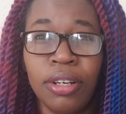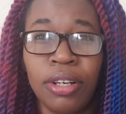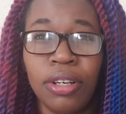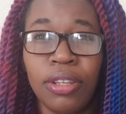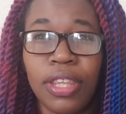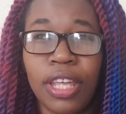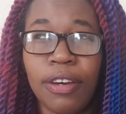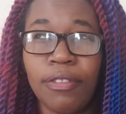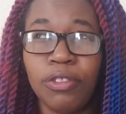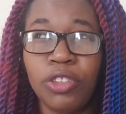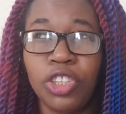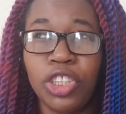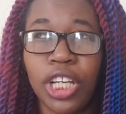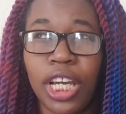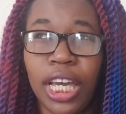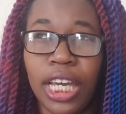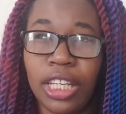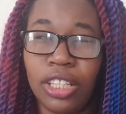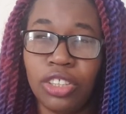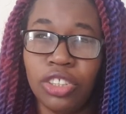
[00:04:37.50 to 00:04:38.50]
They've
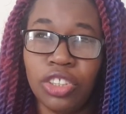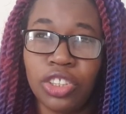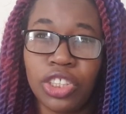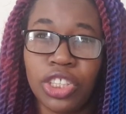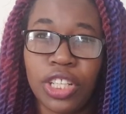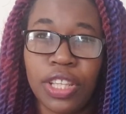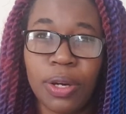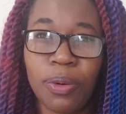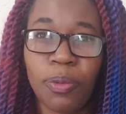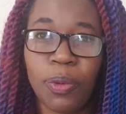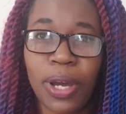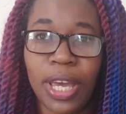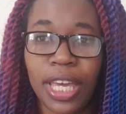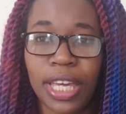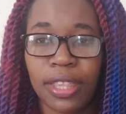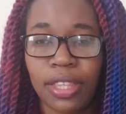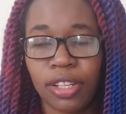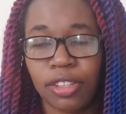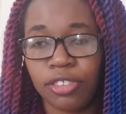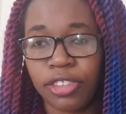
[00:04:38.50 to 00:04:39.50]
changed the
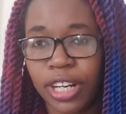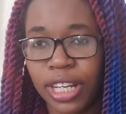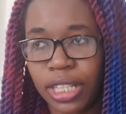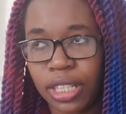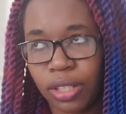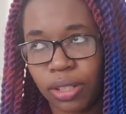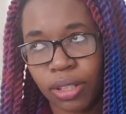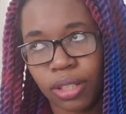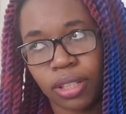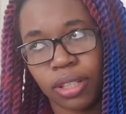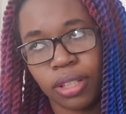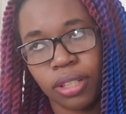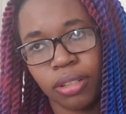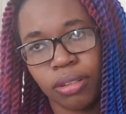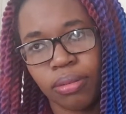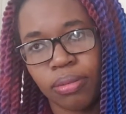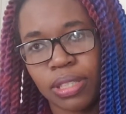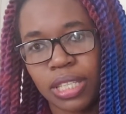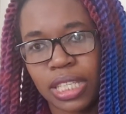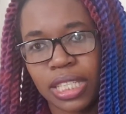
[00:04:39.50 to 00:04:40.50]
way the grading
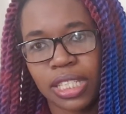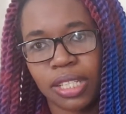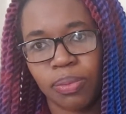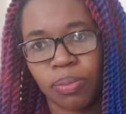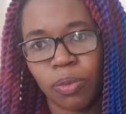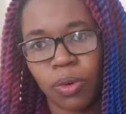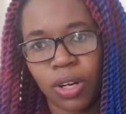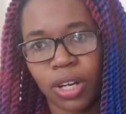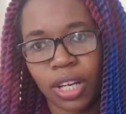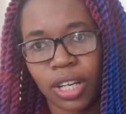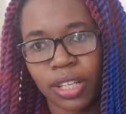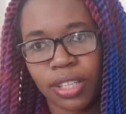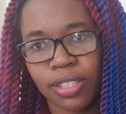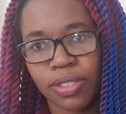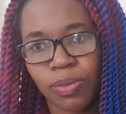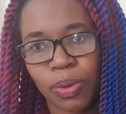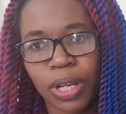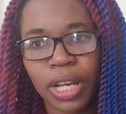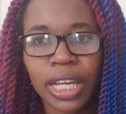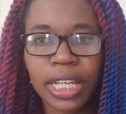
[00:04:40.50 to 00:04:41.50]
system
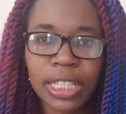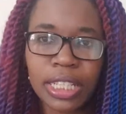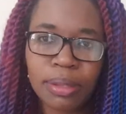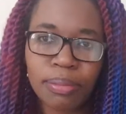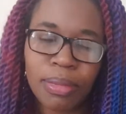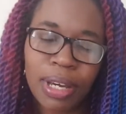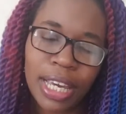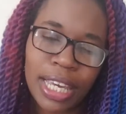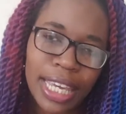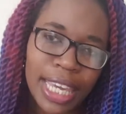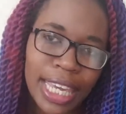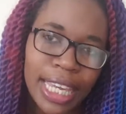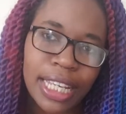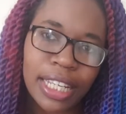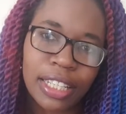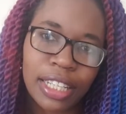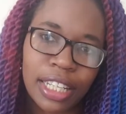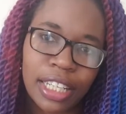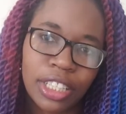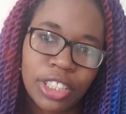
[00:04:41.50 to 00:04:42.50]
works. When I did my
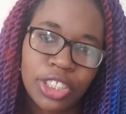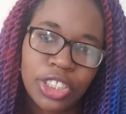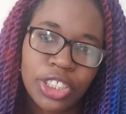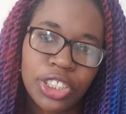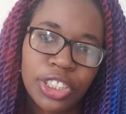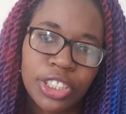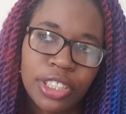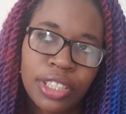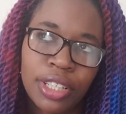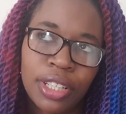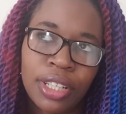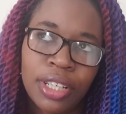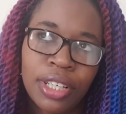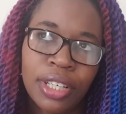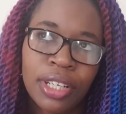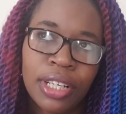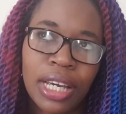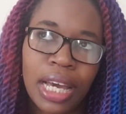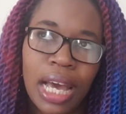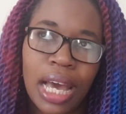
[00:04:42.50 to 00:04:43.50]
English
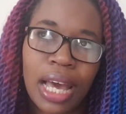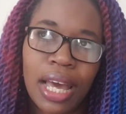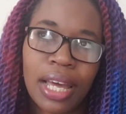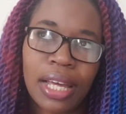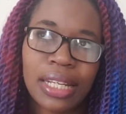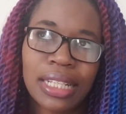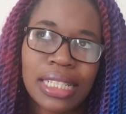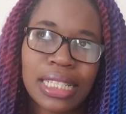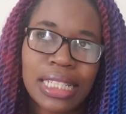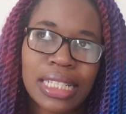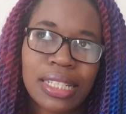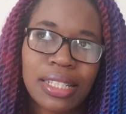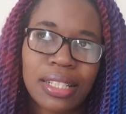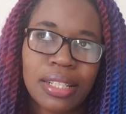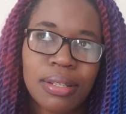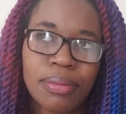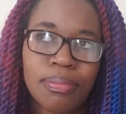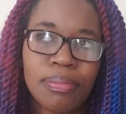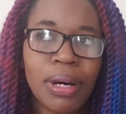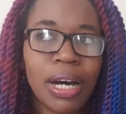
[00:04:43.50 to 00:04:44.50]
and
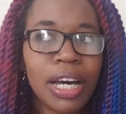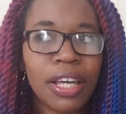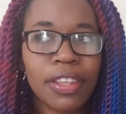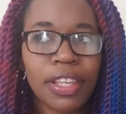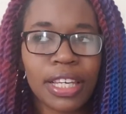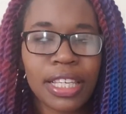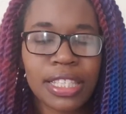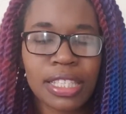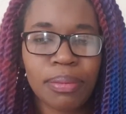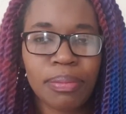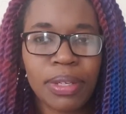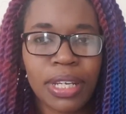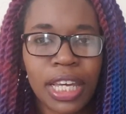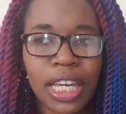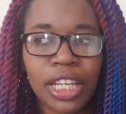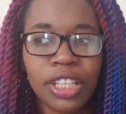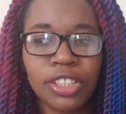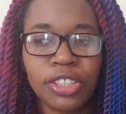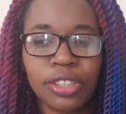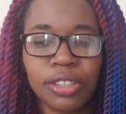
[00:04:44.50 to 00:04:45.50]
math
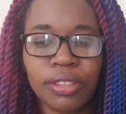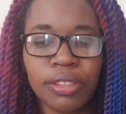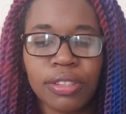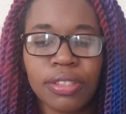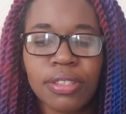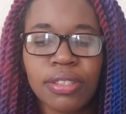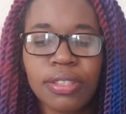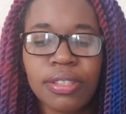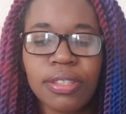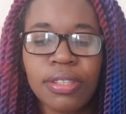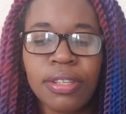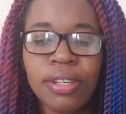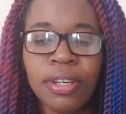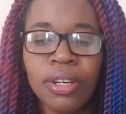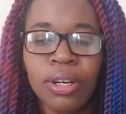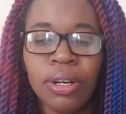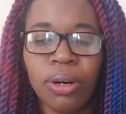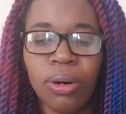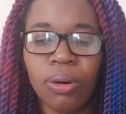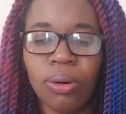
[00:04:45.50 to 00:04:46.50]
examinations,
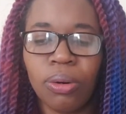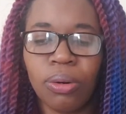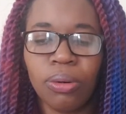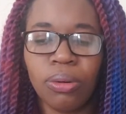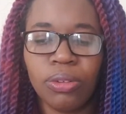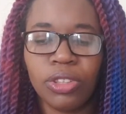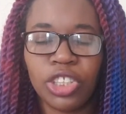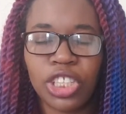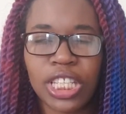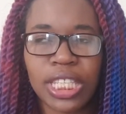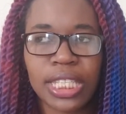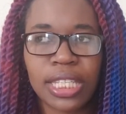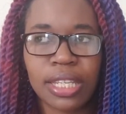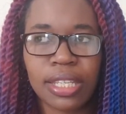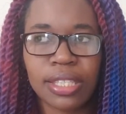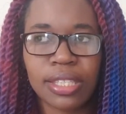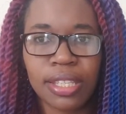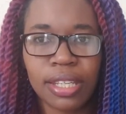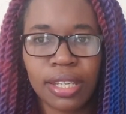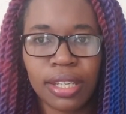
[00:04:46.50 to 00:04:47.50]
or
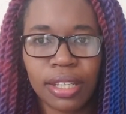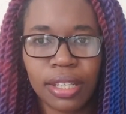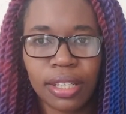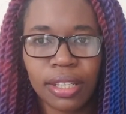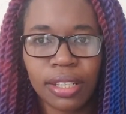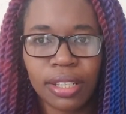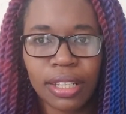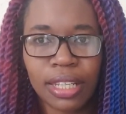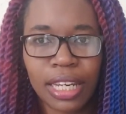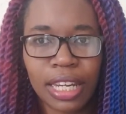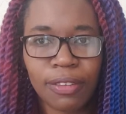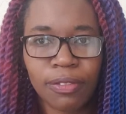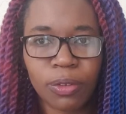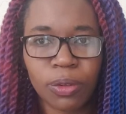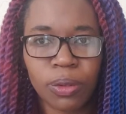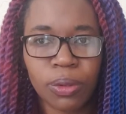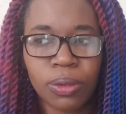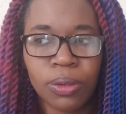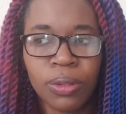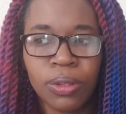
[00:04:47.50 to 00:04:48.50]
GCSE
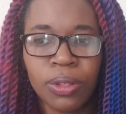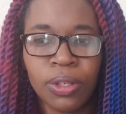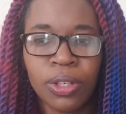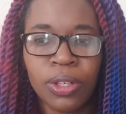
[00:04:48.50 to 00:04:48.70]
level,